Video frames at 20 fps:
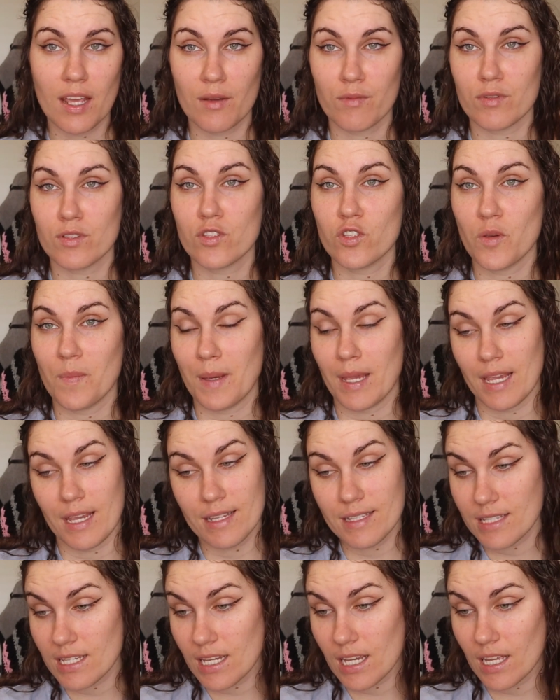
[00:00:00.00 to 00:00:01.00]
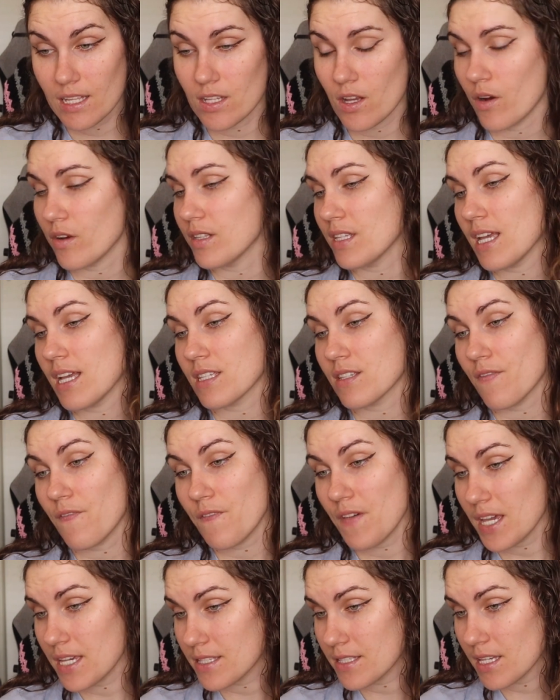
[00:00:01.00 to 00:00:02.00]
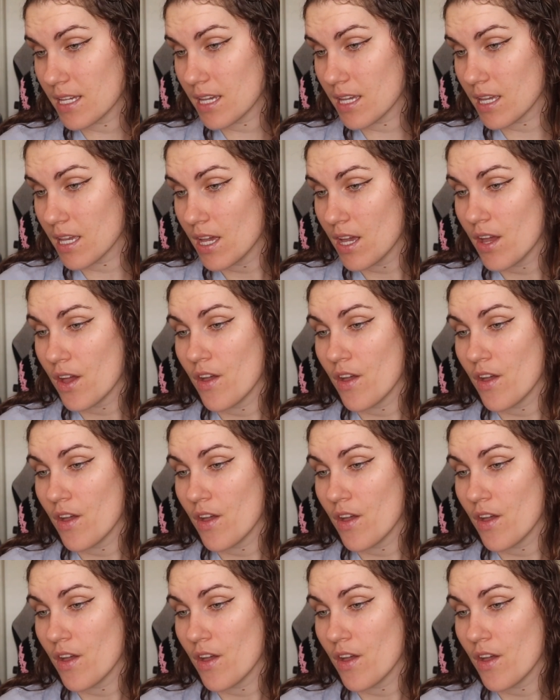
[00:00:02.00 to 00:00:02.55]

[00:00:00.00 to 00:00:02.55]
It was super easy. It only has a facing.